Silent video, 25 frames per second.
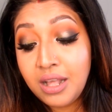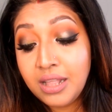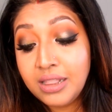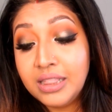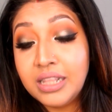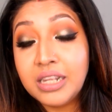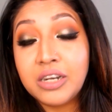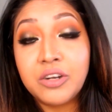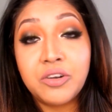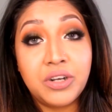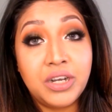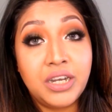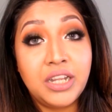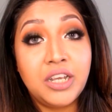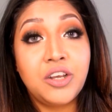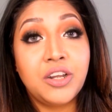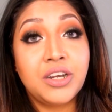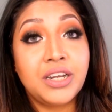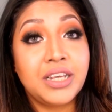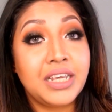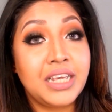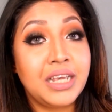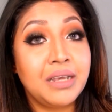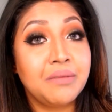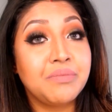literally
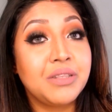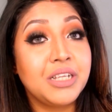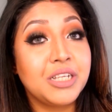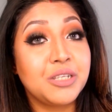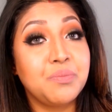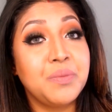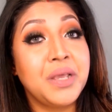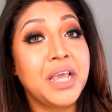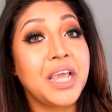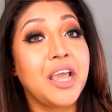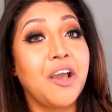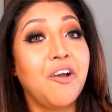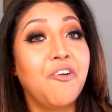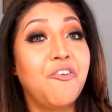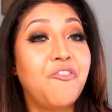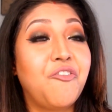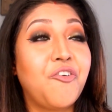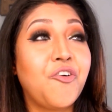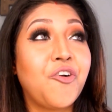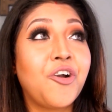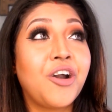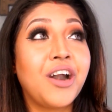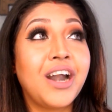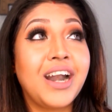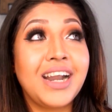gonna keep this makeup
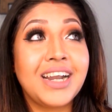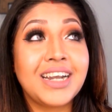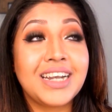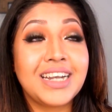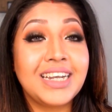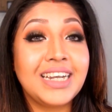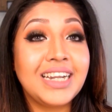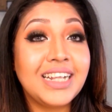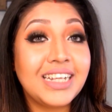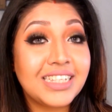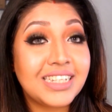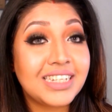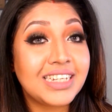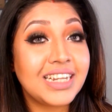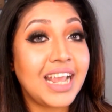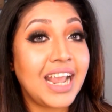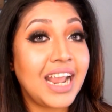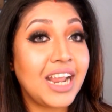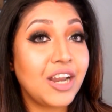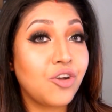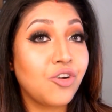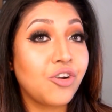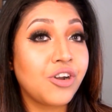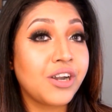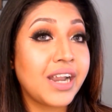for at least
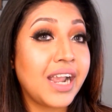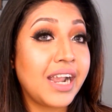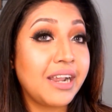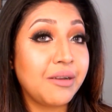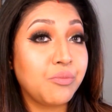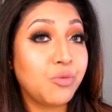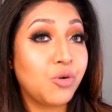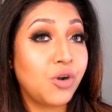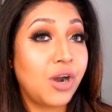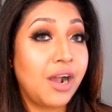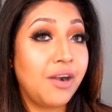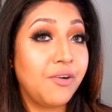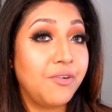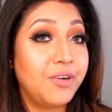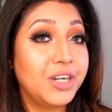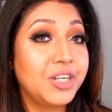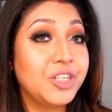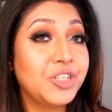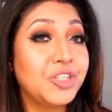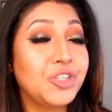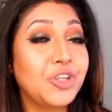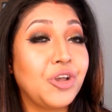8 or 9 more hours.